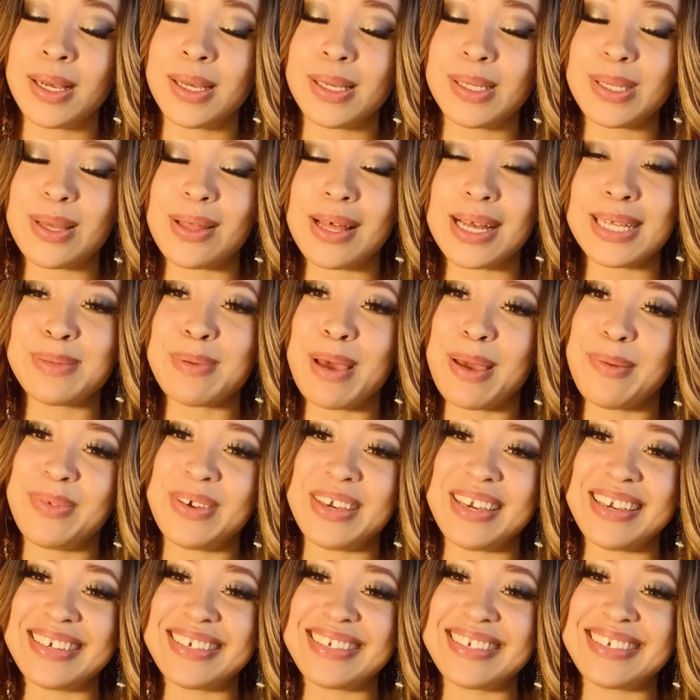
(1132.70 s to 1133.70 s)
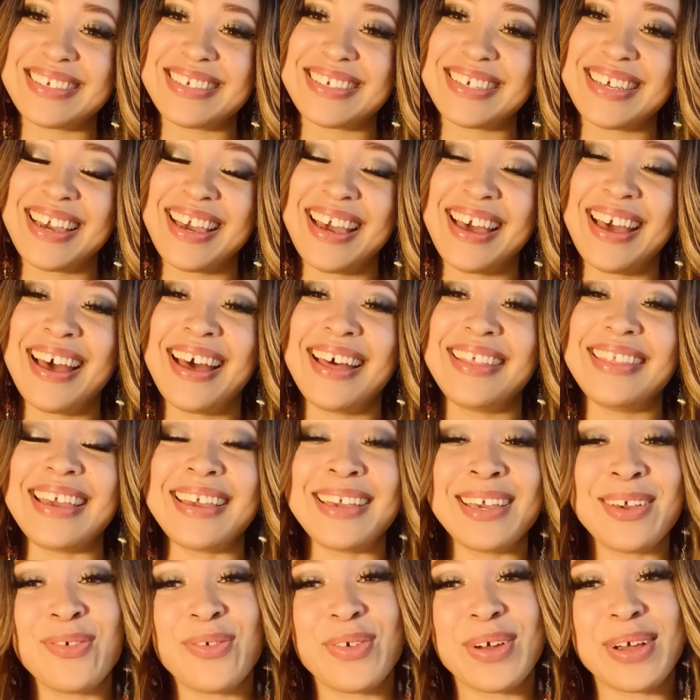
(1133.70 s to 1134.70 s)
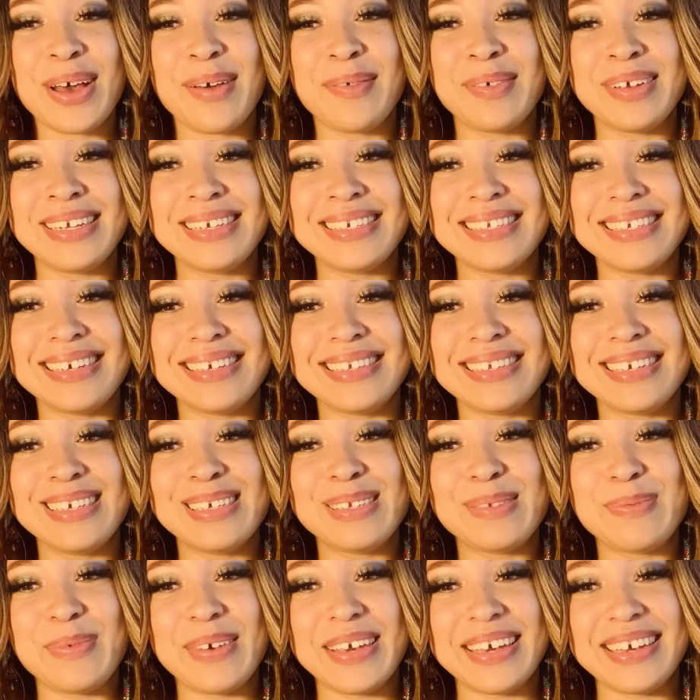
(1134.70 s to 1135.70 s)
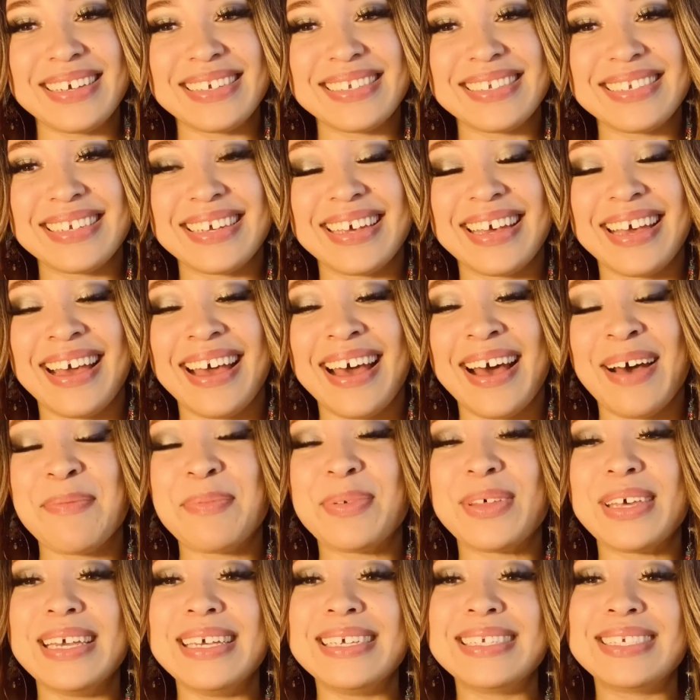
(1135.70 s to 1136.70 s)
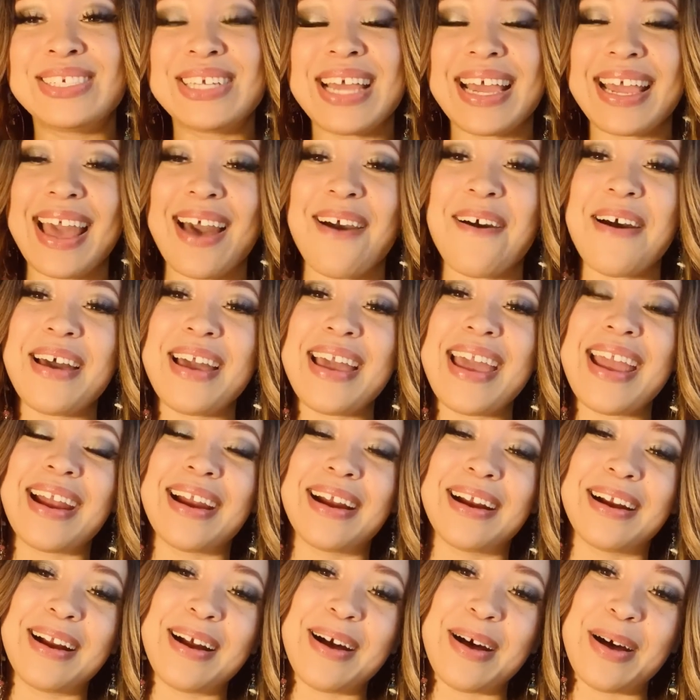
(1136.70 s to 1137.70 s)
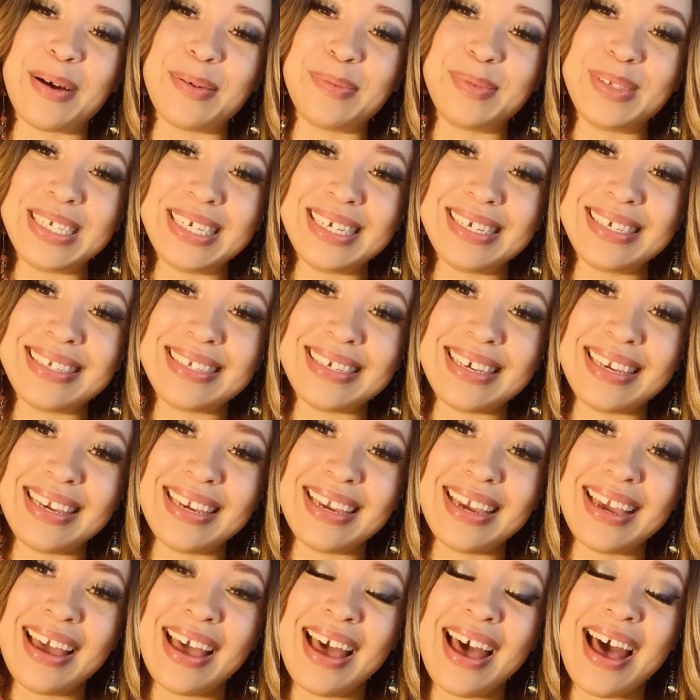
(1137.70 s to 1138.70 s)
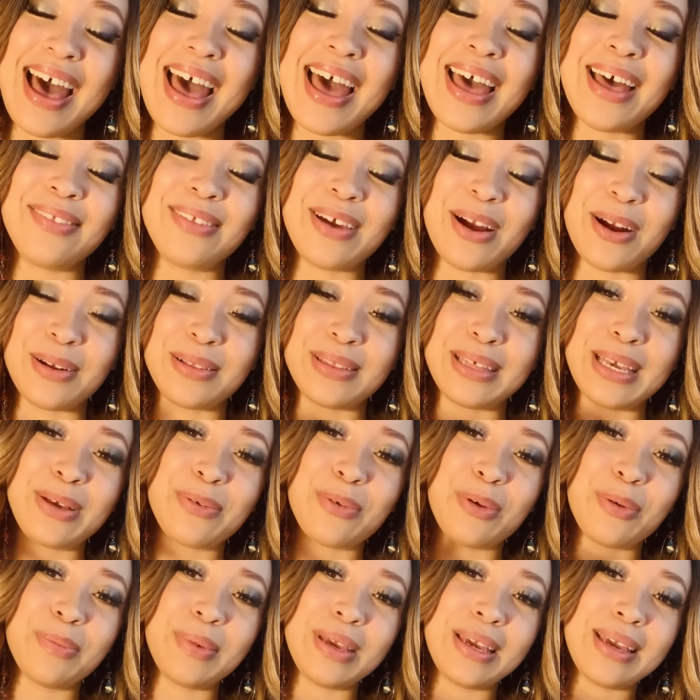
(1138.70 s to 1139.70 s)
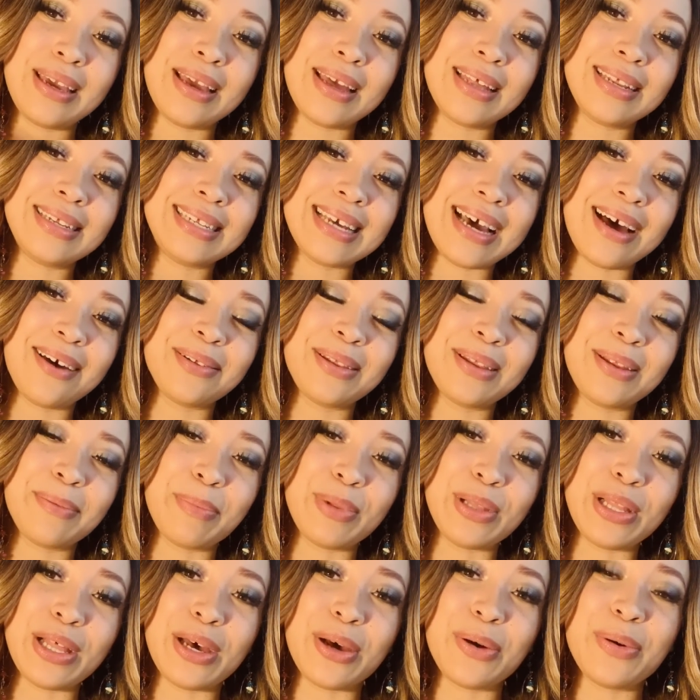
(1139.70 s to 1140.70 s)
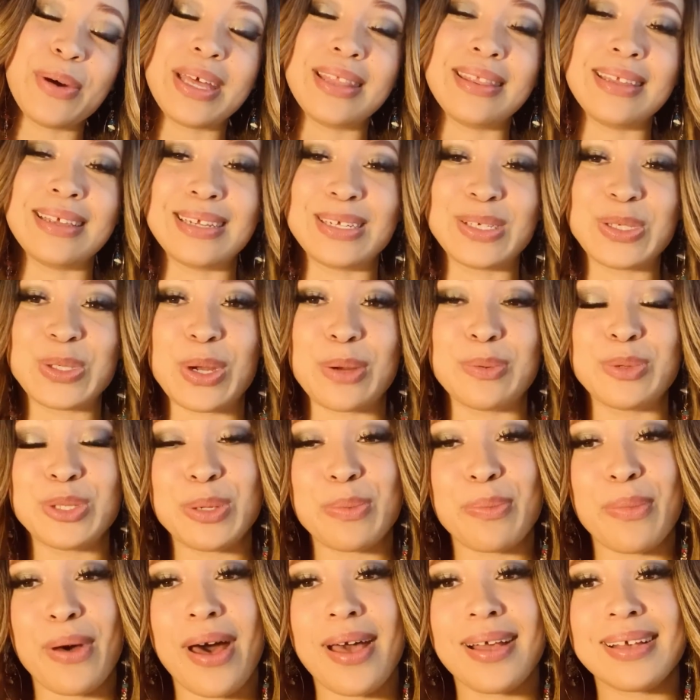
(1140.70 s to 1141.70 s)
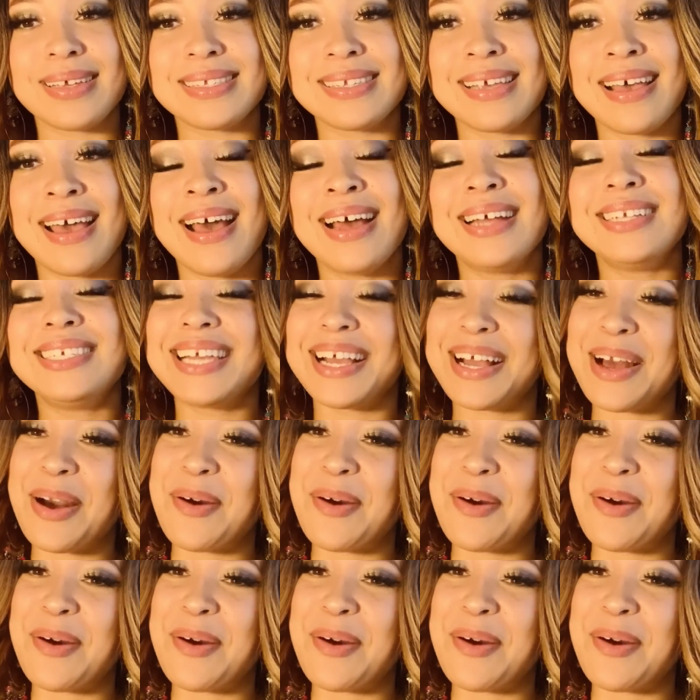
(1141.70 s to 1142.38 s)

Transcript: So that's my piece. Thank you for coming to CC Speaks. Please check out Hera Hub DC. Her link will be down below in the description box. Check